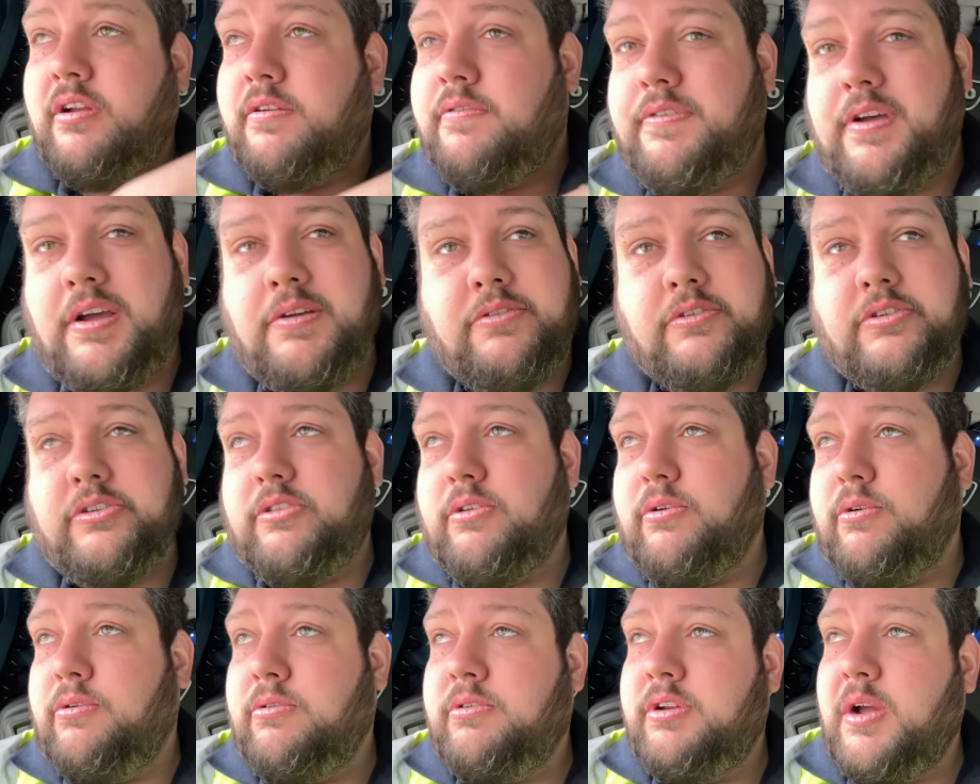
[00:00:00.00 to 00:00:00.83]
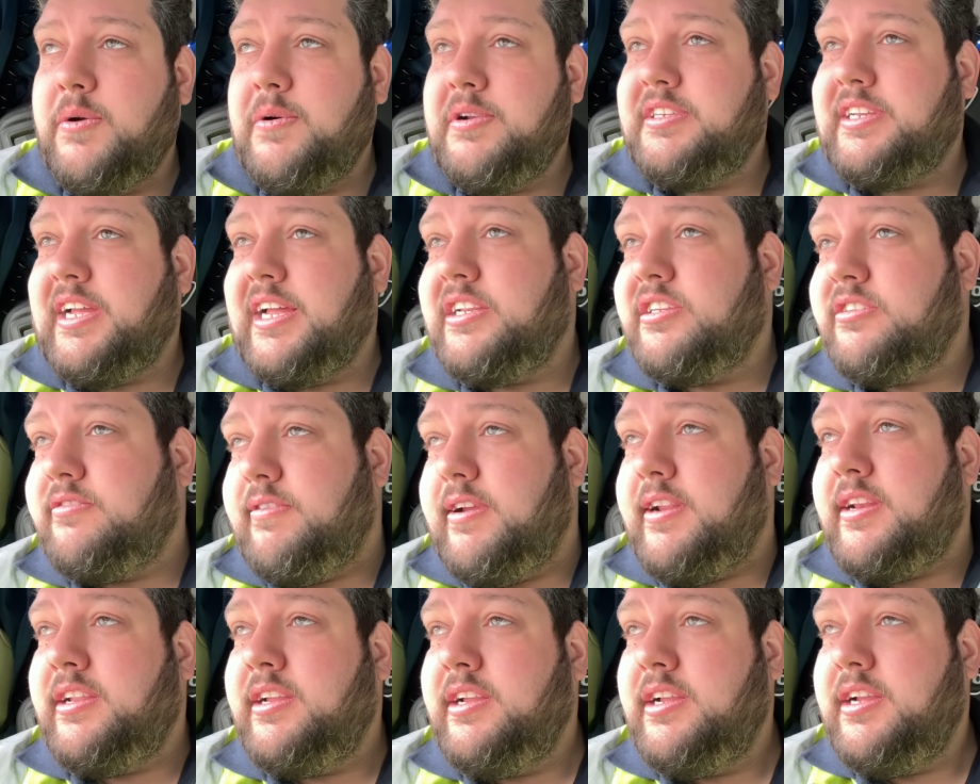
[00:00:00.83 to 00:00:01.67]
I phoned the store, no one's
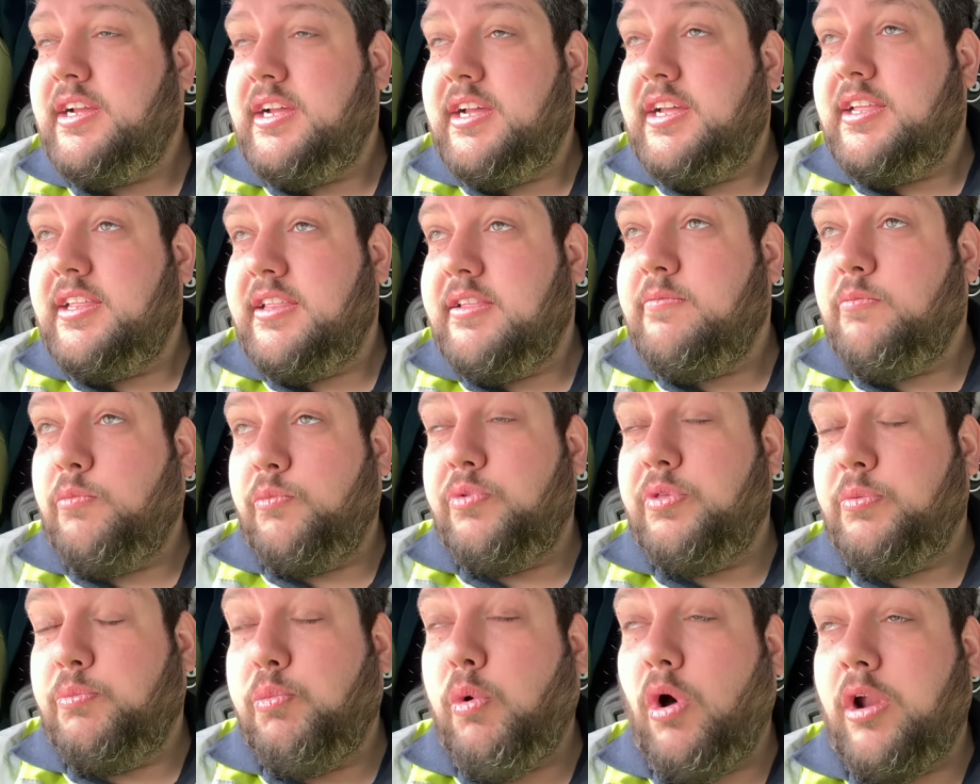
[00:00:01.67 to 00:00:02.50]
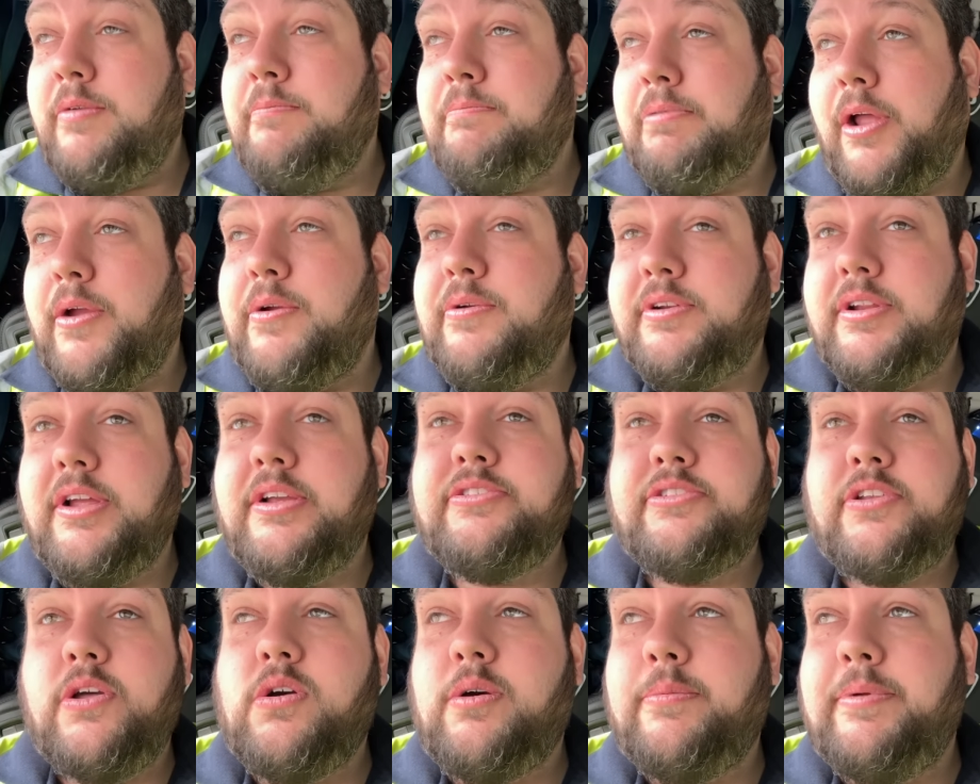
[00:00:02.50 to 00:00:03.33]
answering. One bloke
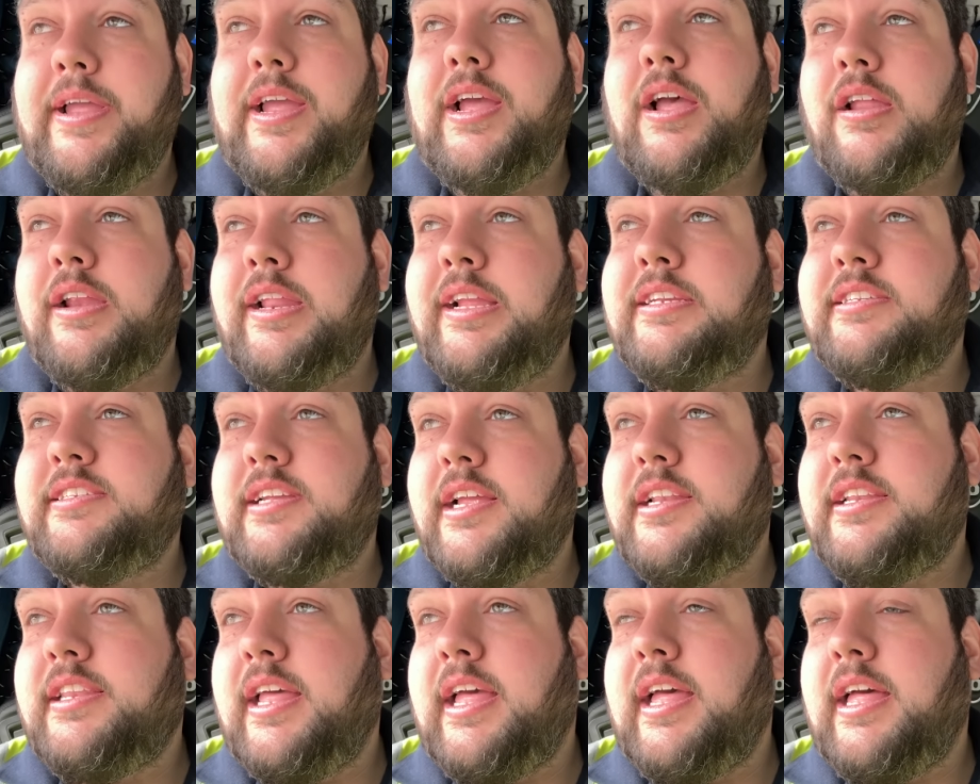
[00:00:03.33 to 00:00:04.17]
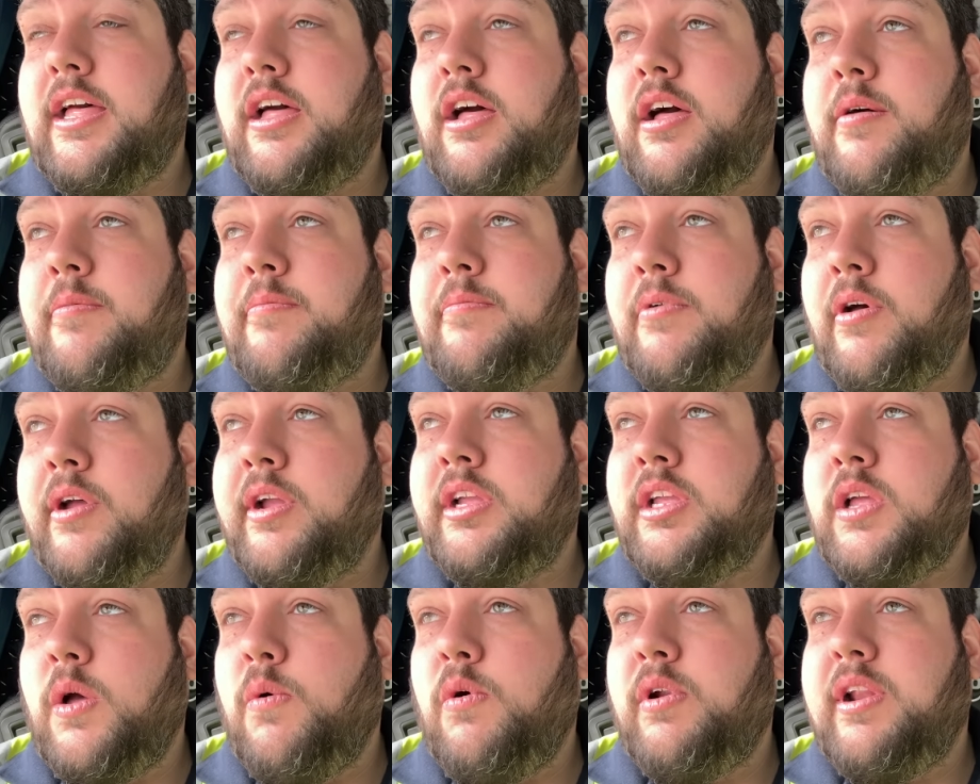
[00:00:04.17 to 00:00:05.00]
does know I'm here, and he said that I
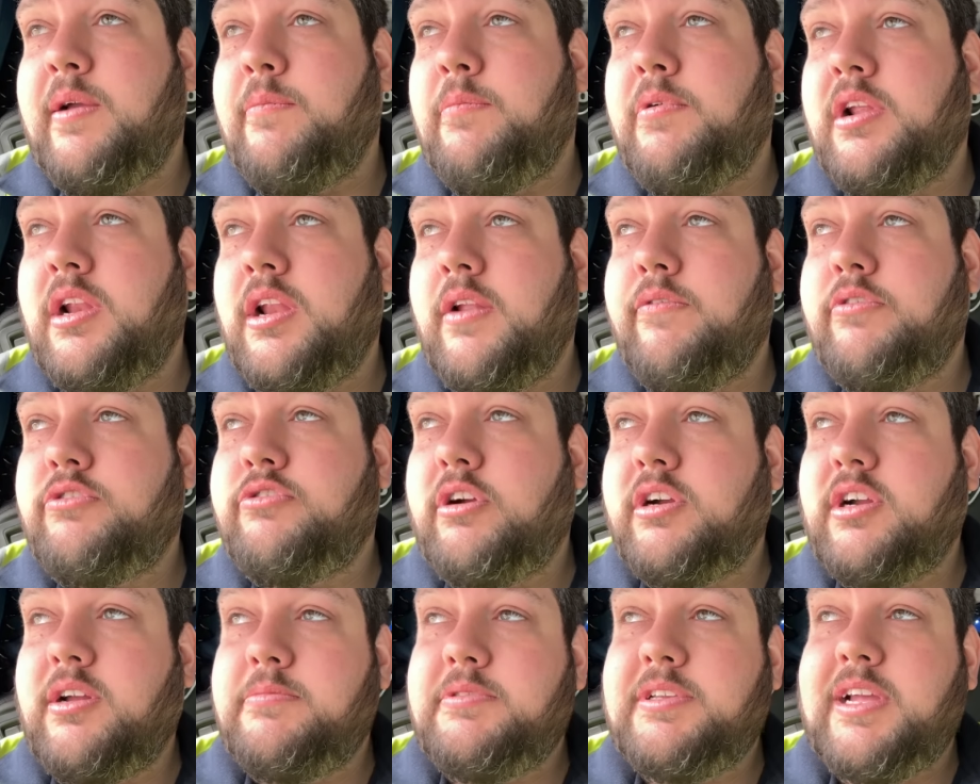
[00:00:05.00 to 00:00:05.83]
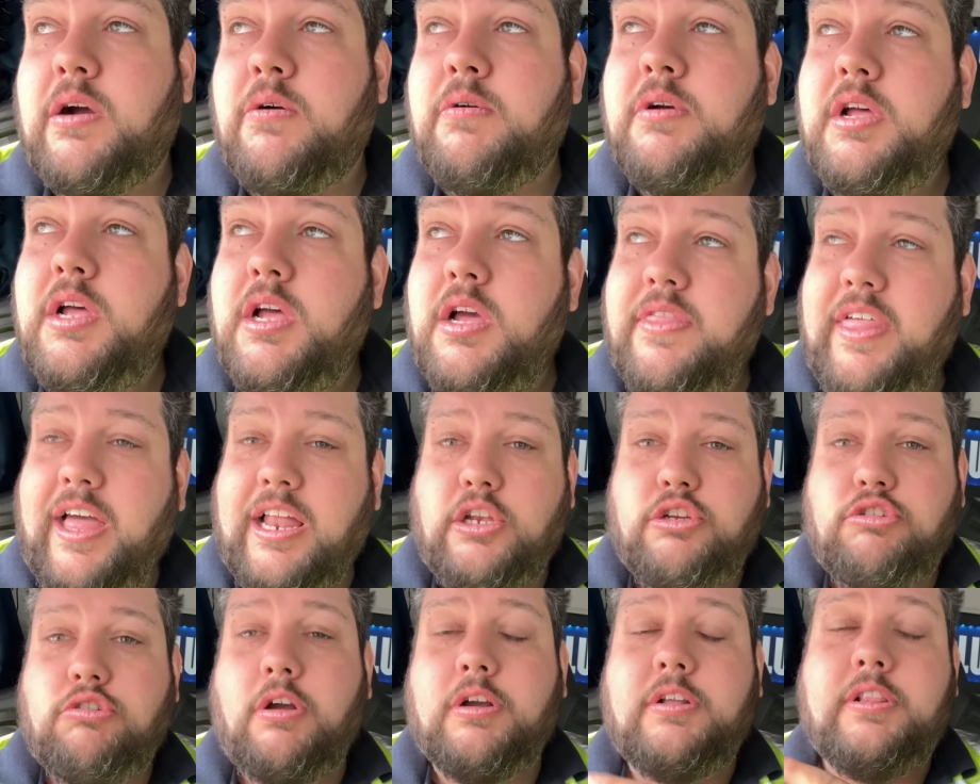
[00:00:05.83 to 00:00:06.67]
can go on in when another truck comes out.
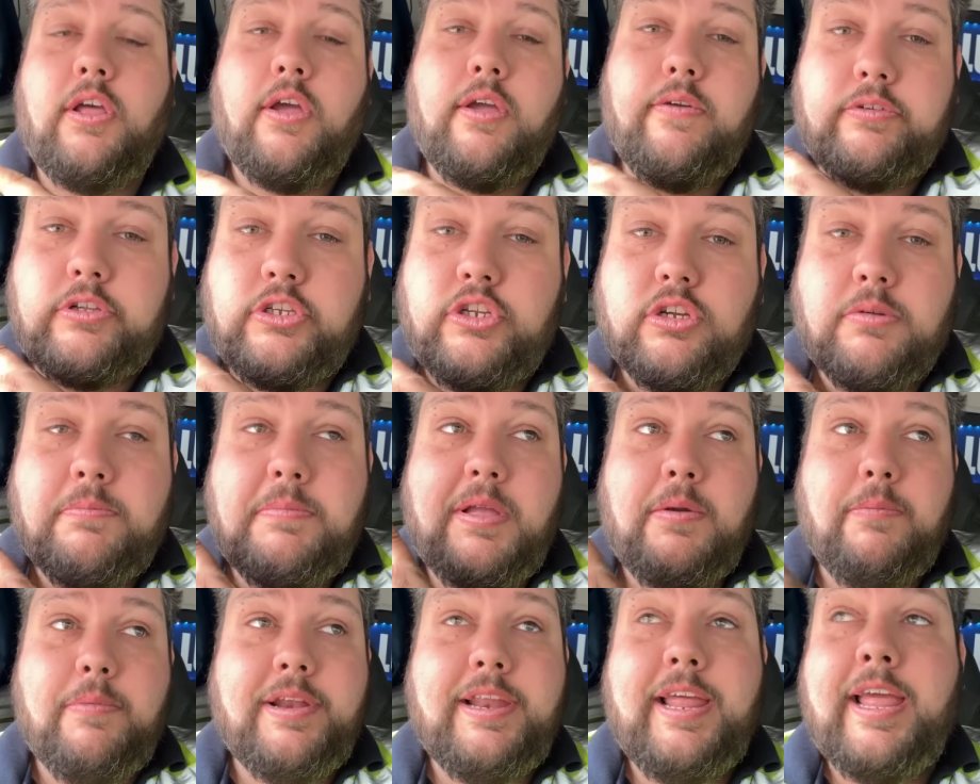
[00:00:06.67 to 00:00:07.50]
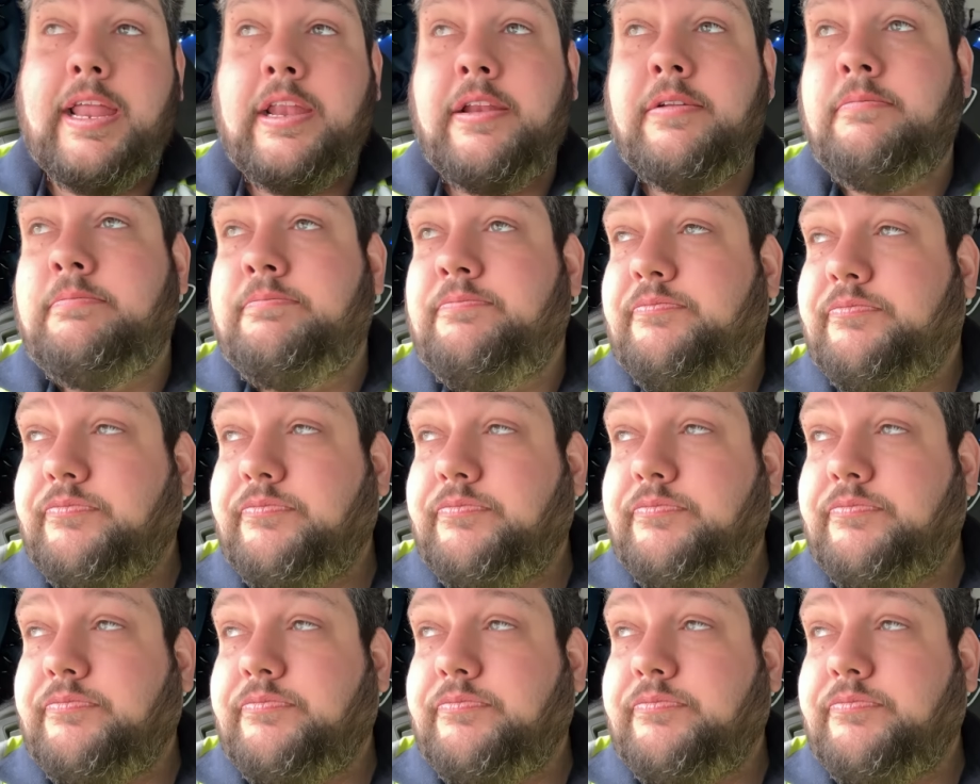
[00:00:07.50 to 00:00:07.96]
That truck that overtook me and went in,